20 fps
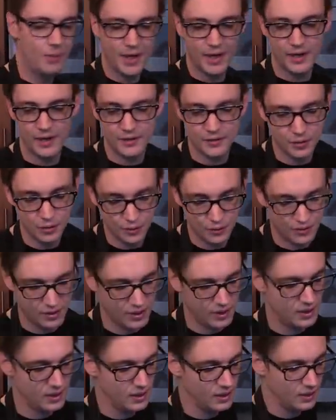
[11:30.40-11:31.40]
I gonna do
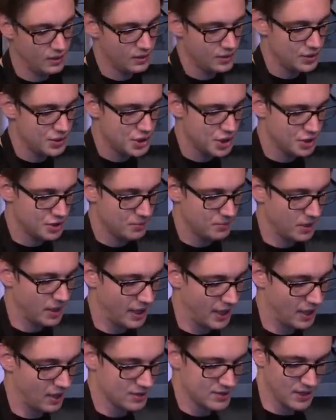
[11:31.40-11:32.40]
the gingerbread
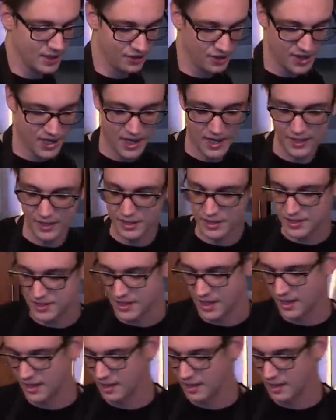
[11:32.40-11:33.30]
house? I think I can just set